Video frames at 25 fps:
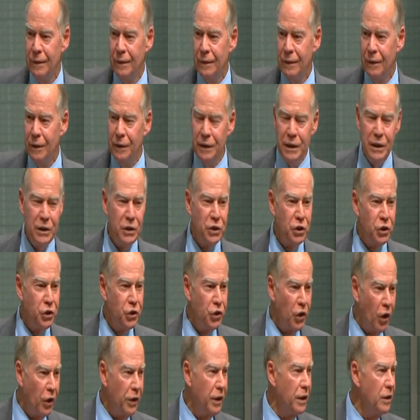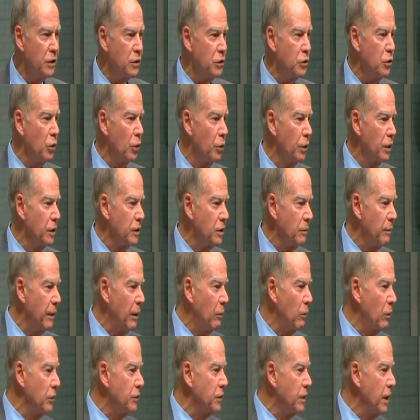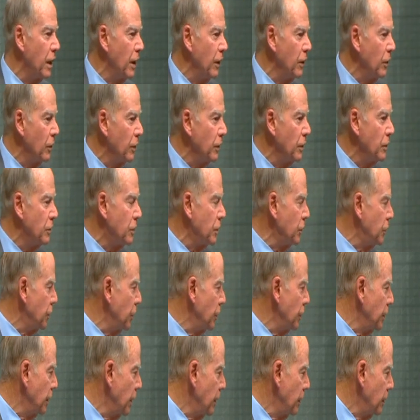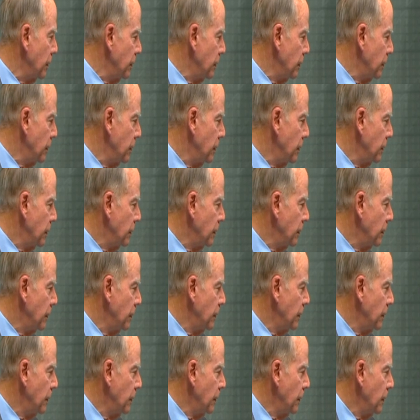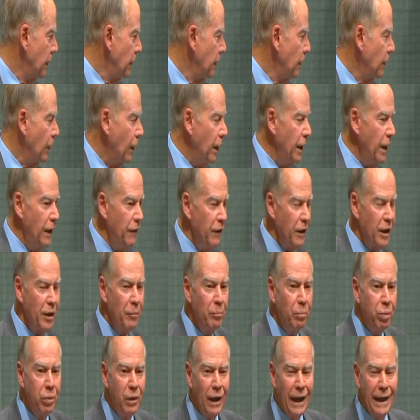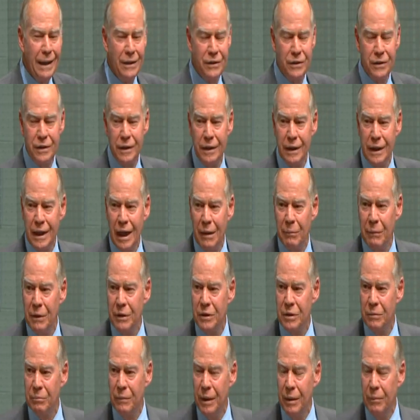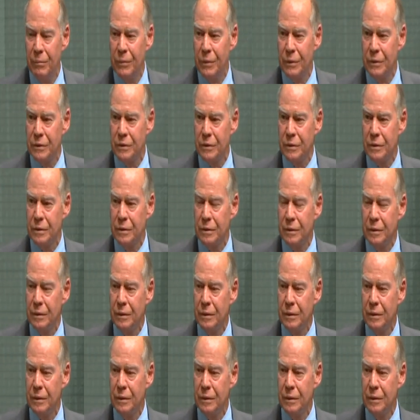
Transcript: I hear shocking stories about what's going on in Sejuna. I hear the complaints that are coming to members.